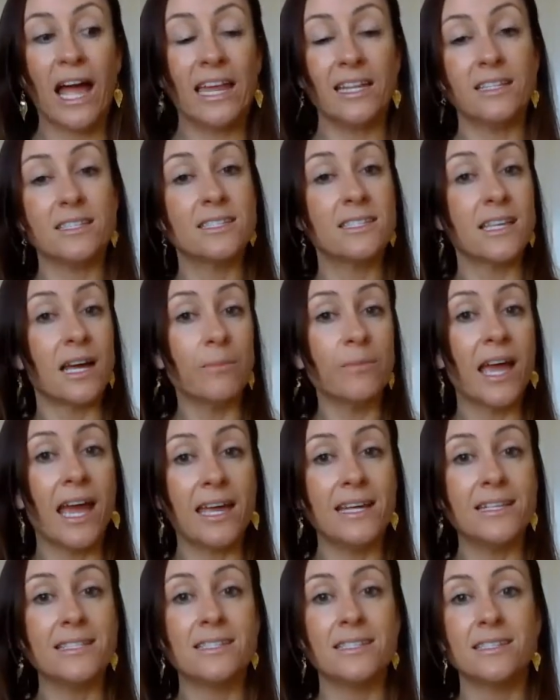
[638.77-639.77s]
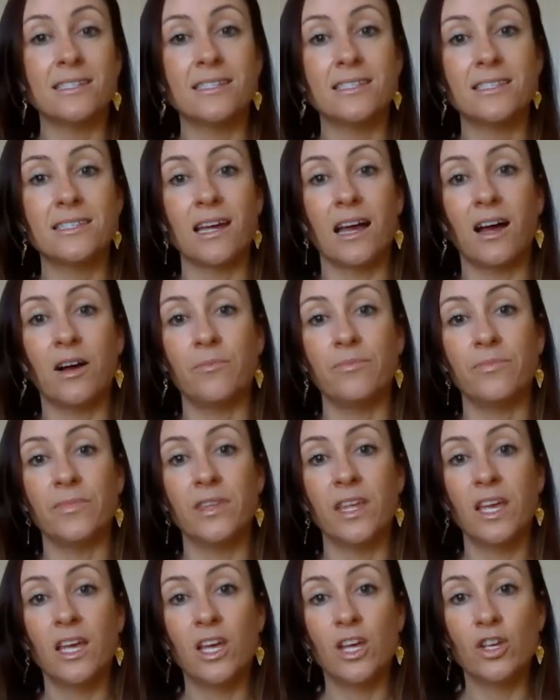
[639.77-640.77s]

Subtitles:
And in some cases, I